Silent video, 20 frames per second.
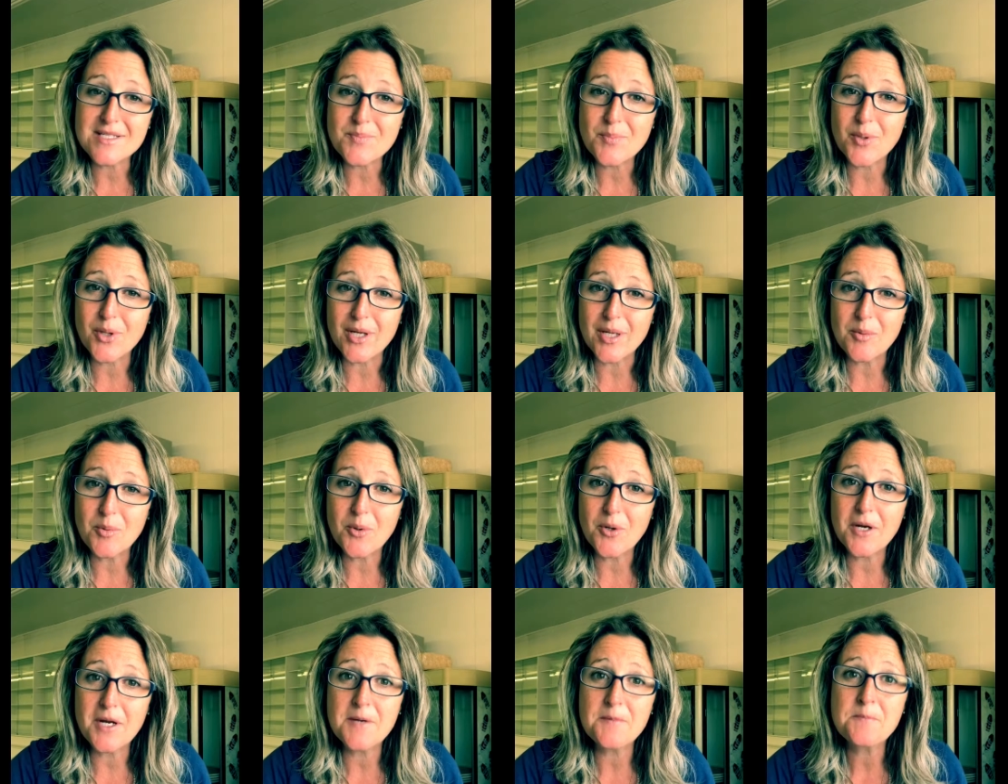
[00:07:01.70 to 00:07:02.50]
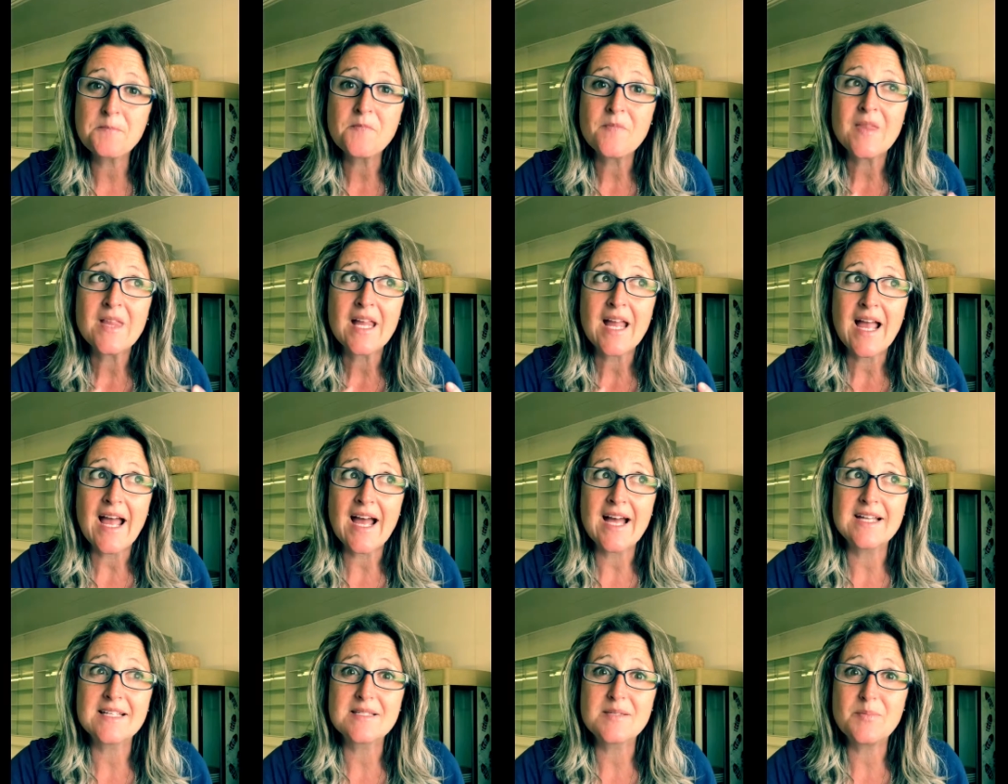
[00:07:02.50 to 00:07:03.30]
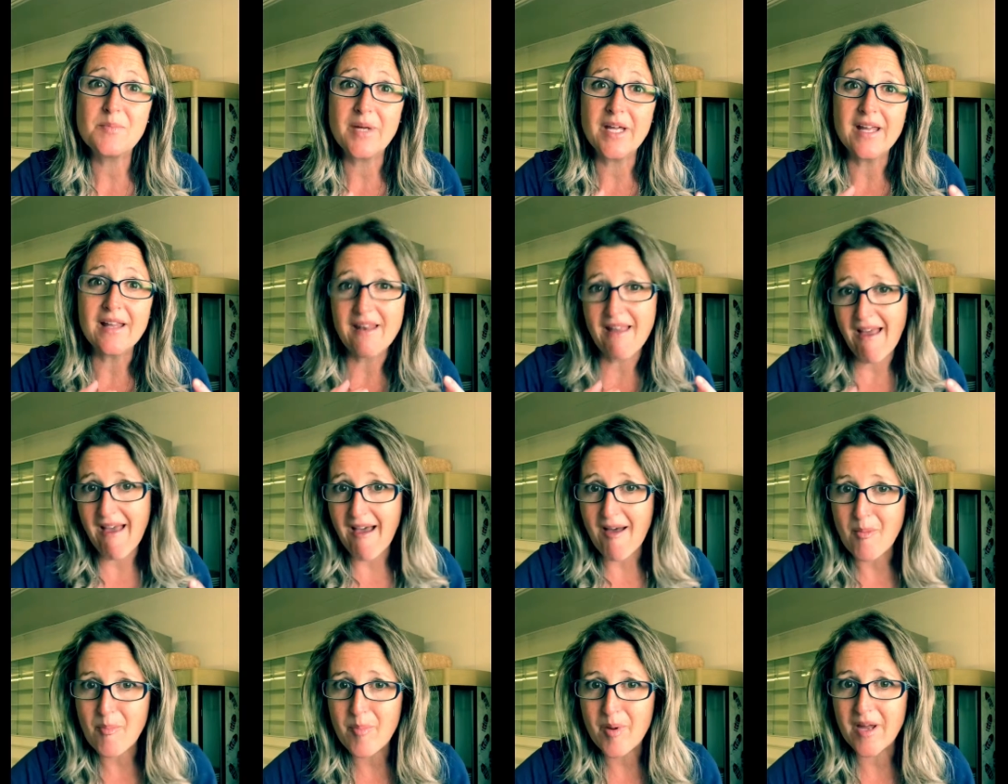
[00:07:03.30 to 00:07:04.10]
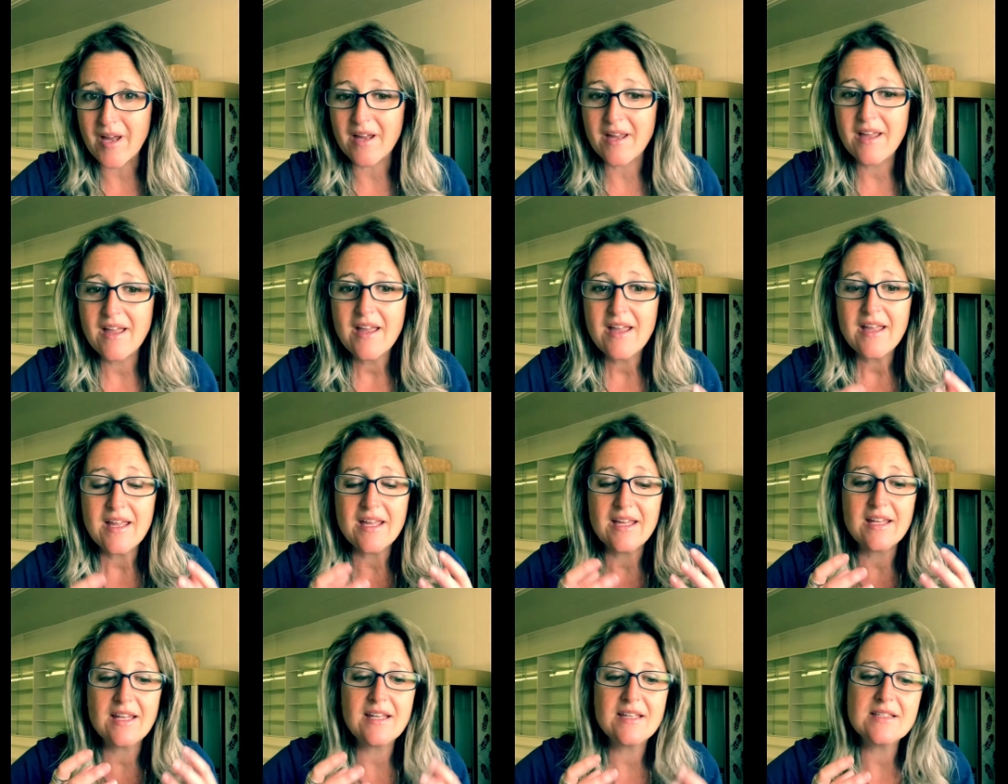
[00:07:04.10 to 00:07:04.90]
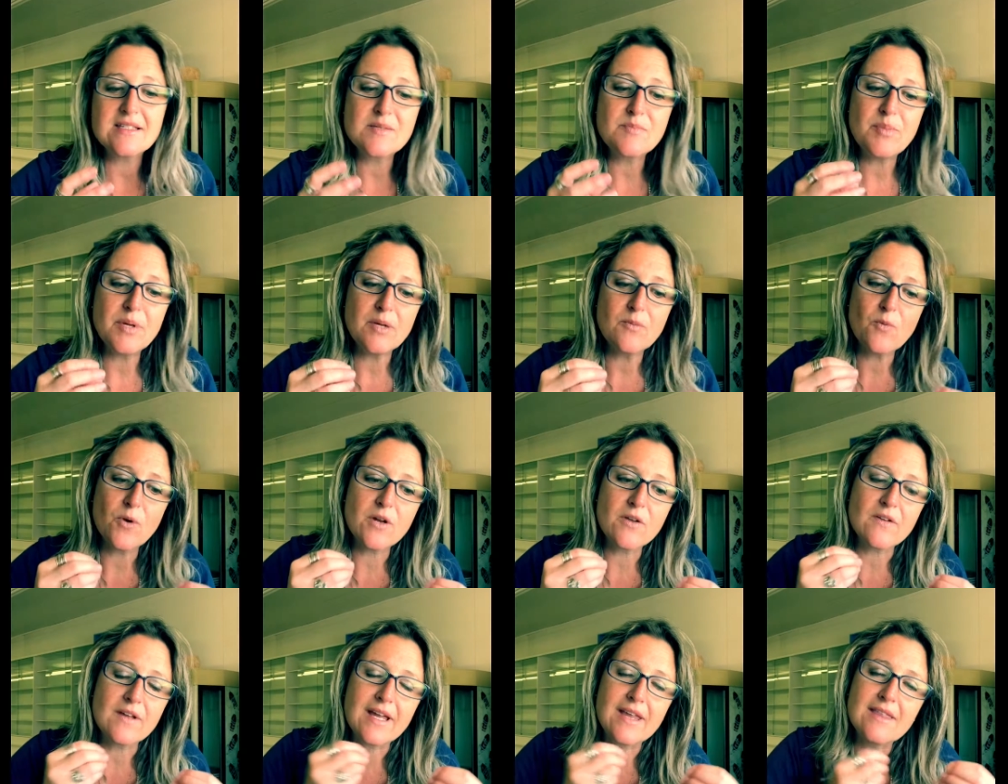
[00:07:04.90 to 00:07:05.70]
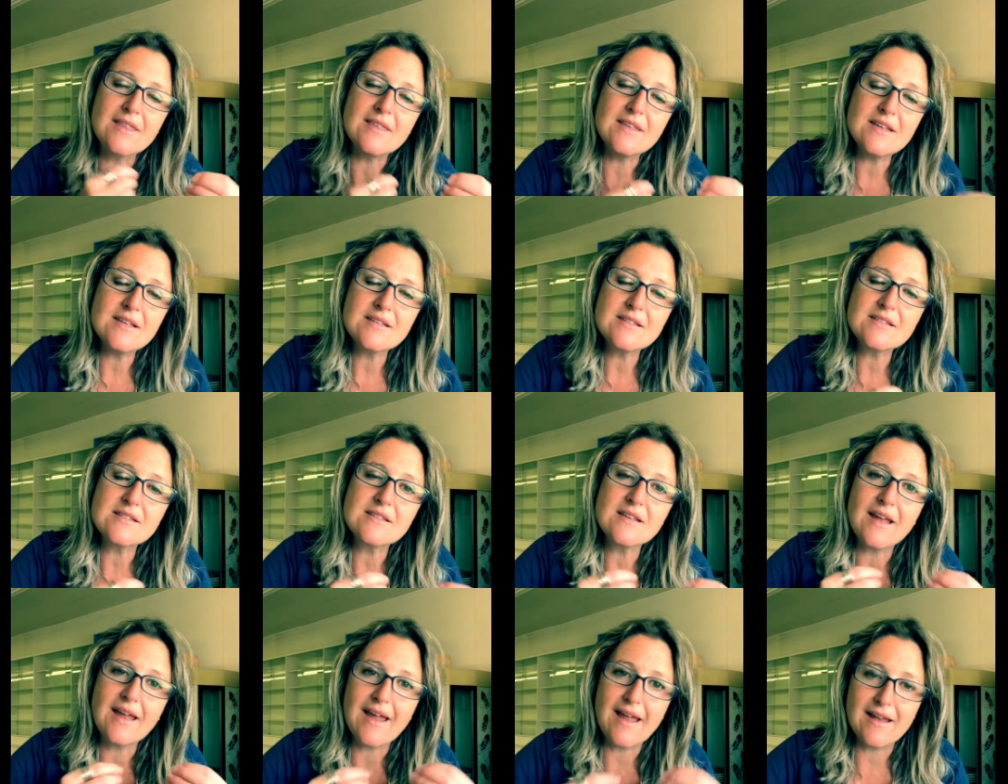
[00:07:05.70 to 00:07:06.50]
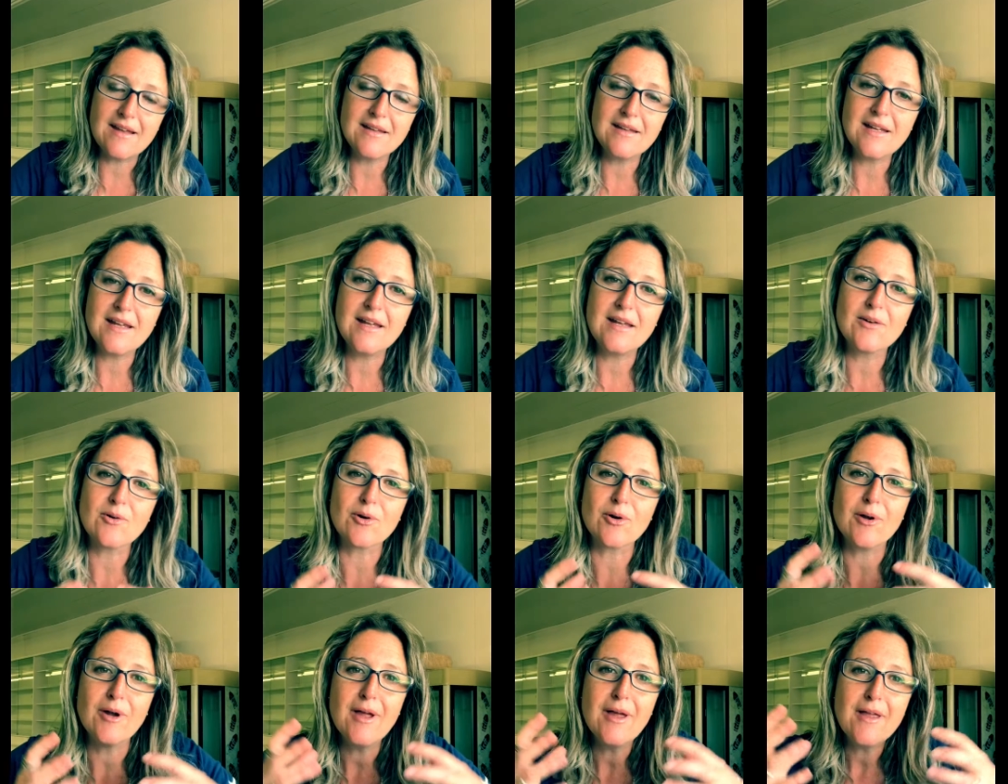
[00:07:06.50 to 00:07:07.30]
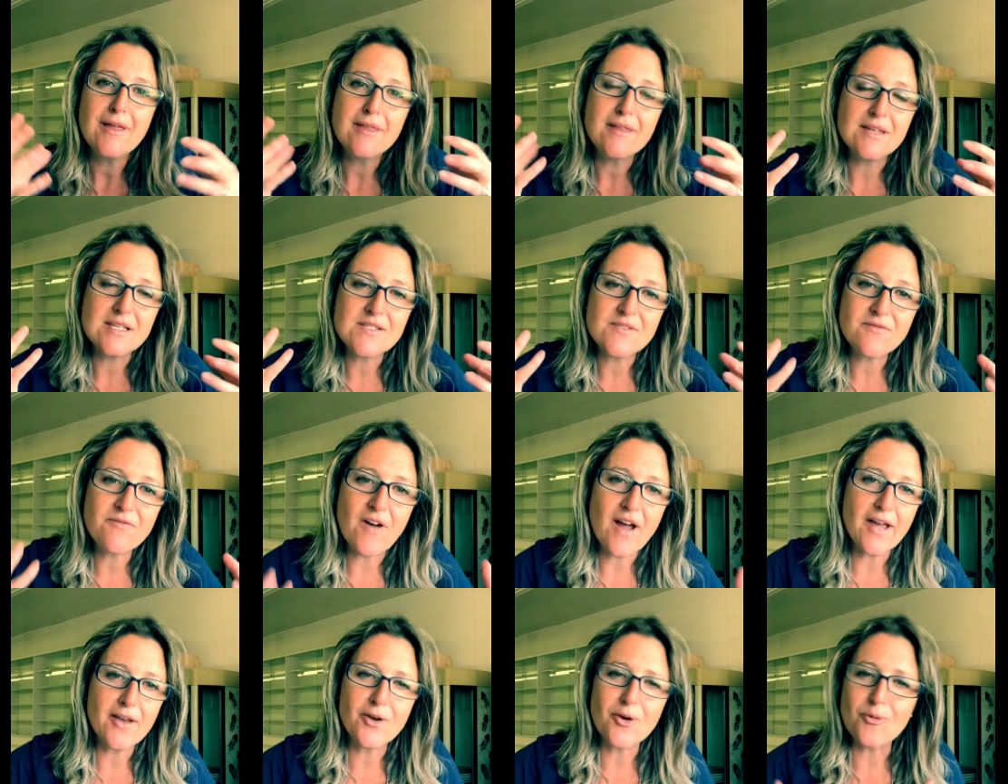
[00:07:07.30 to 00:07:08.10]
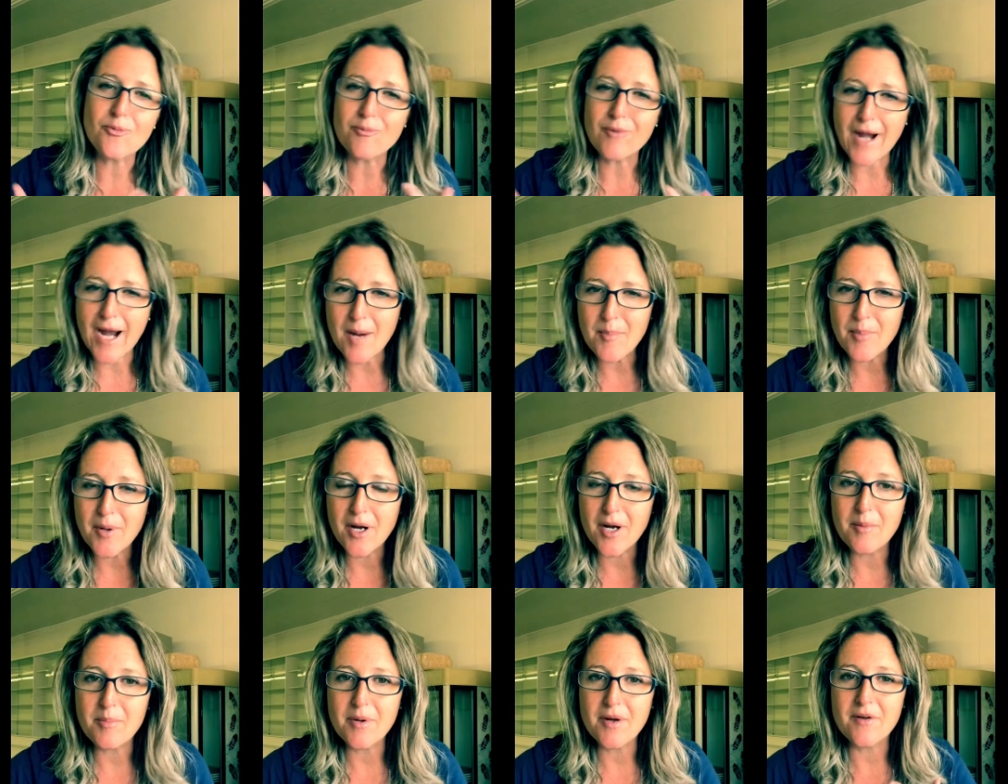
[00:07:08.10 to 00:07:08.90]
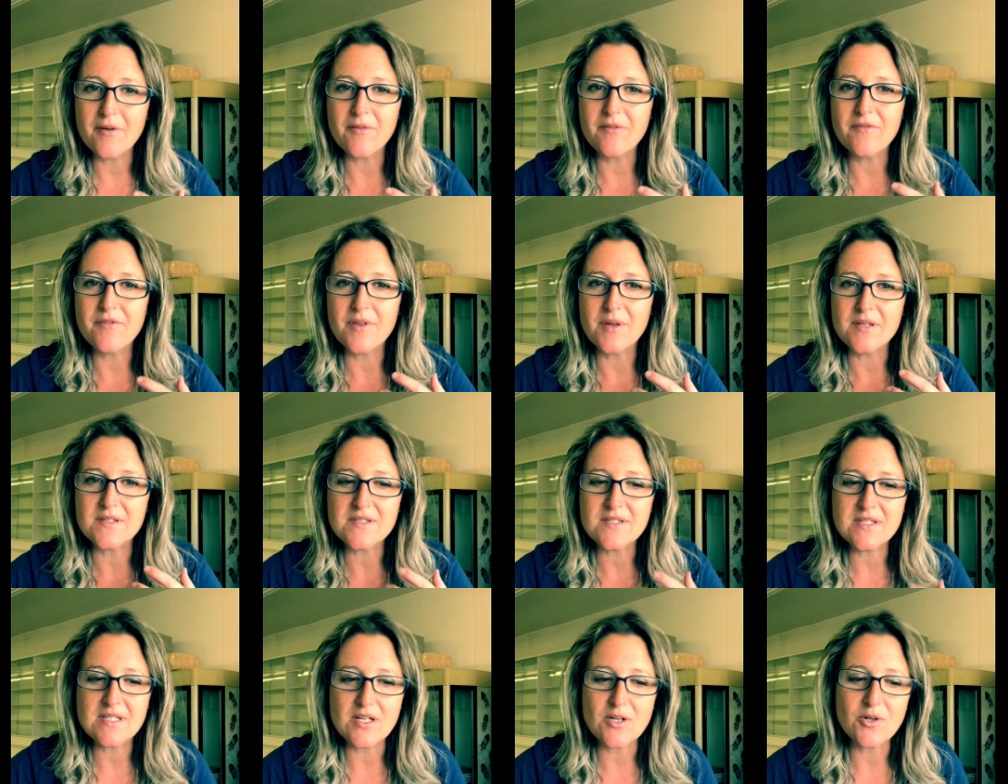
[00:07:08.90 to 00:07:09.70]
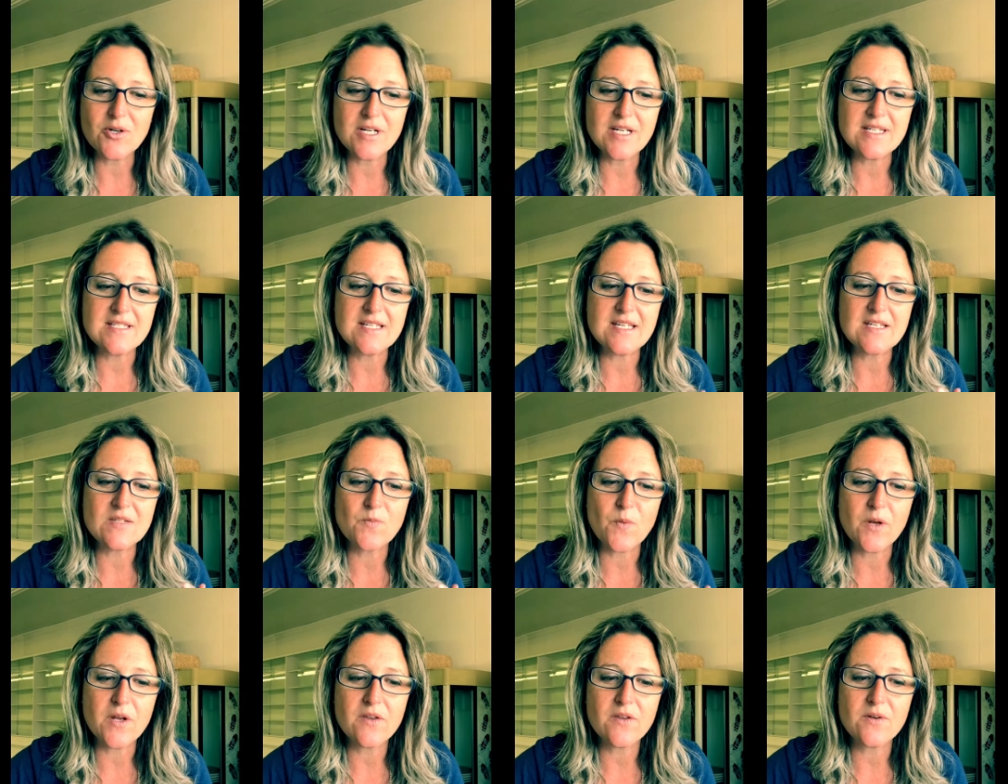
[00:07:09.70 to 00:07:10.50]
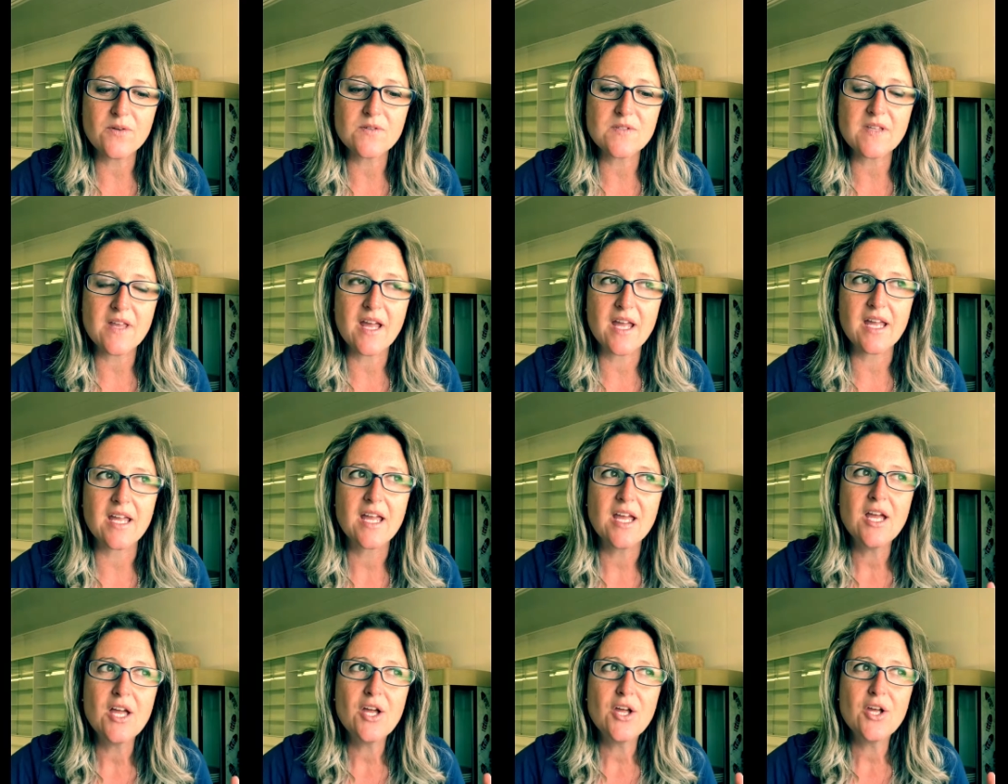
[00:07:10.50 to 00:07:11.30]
this Playboy has been epic. It has been one of like this ending or this final wrap up of this series is one of those like